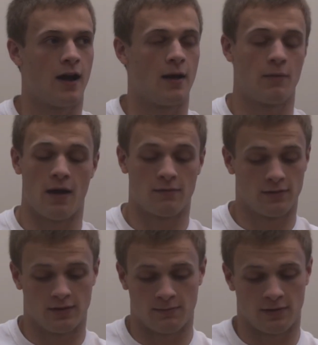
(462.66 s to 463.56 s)
I
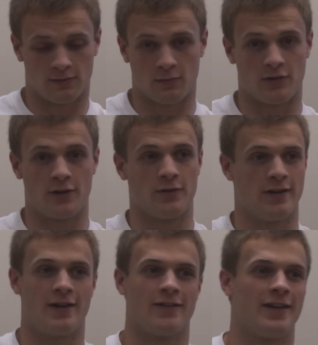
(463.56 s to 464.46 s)
mean, that's what we're trying to do
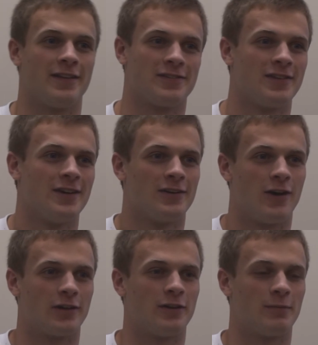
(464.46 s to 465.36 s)
right now, right? That's
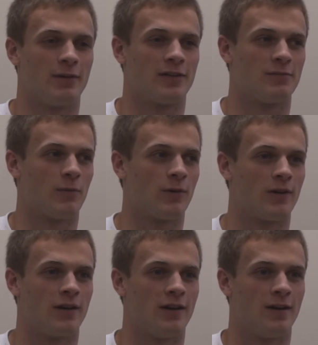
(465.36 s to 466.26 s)
talking to the press
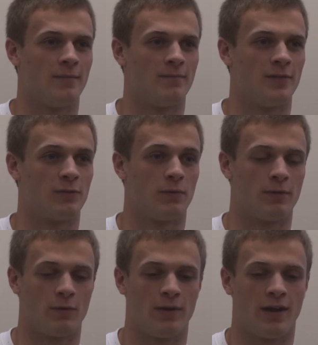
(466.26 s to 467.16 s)
more is one
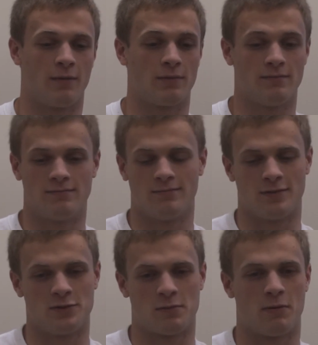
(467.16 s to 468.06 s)
big way. I would
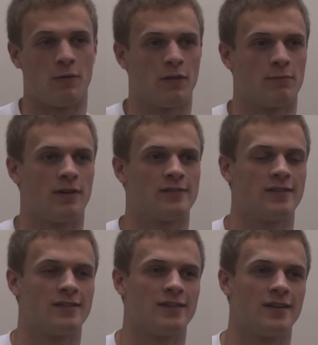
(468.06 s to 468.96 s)
be a huge proponent of the
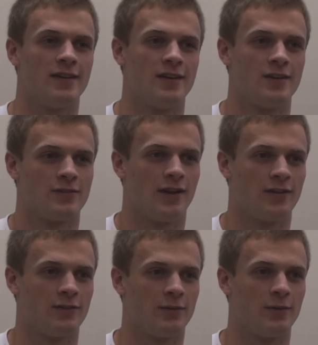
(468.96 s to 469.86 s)
presidency,
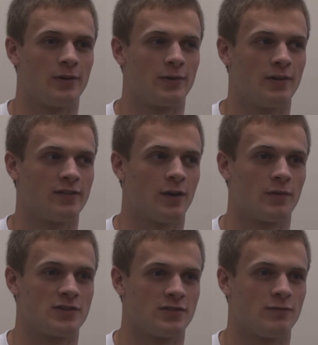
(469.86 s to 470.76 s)
trying to increase
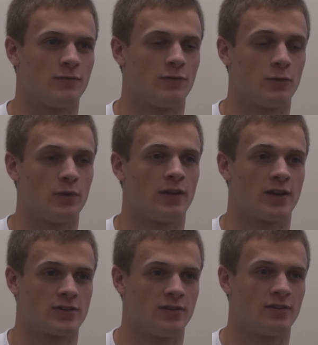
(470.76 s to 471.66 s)
outreach through
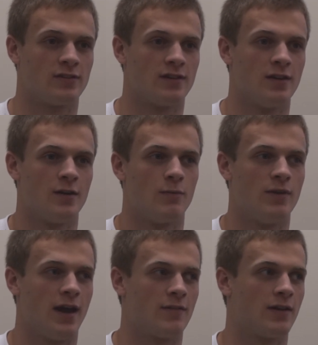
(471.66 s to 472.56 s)
elections.
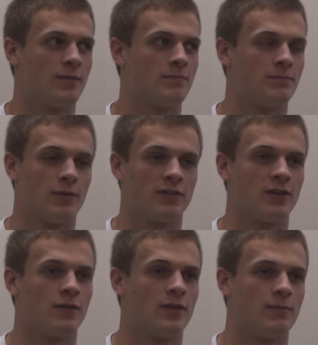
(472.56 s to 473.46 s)
We have a pretty
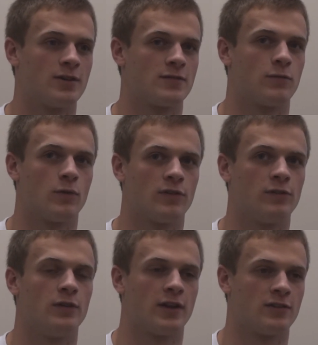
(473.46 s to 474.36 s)
significant budget for the
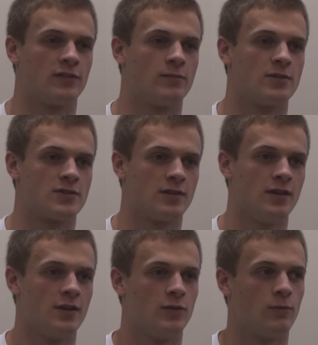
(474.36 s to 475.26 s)
Student Elections
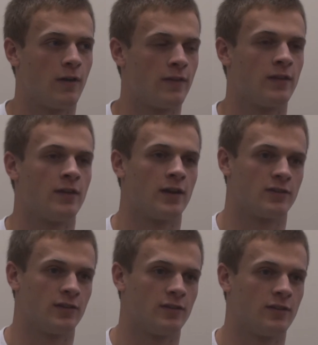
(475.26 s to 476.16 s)
Commission to run the
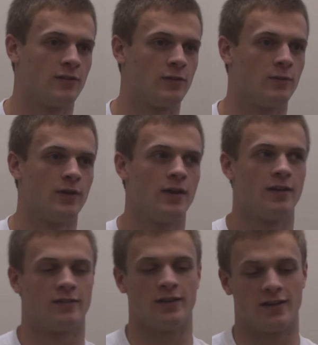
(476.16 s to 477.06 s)
elections and to
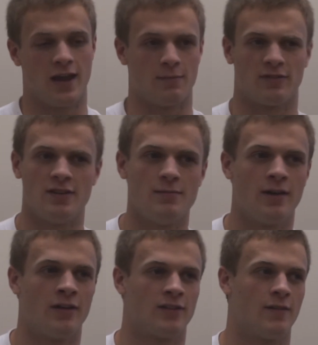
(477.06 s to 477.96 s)
send campus
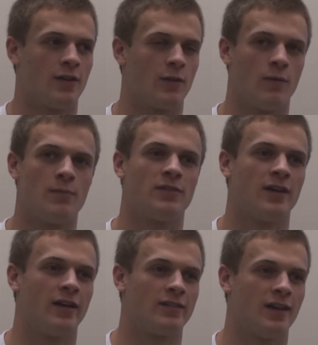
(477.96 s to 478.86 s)
emails, have it on the
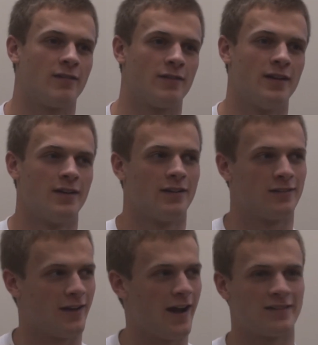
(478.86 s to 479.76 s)
websites, have
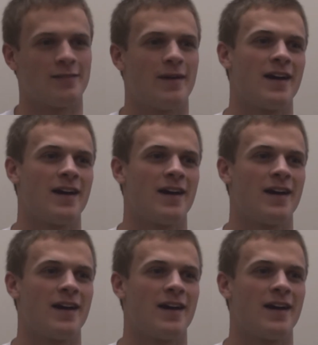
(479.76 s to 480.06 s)
signs on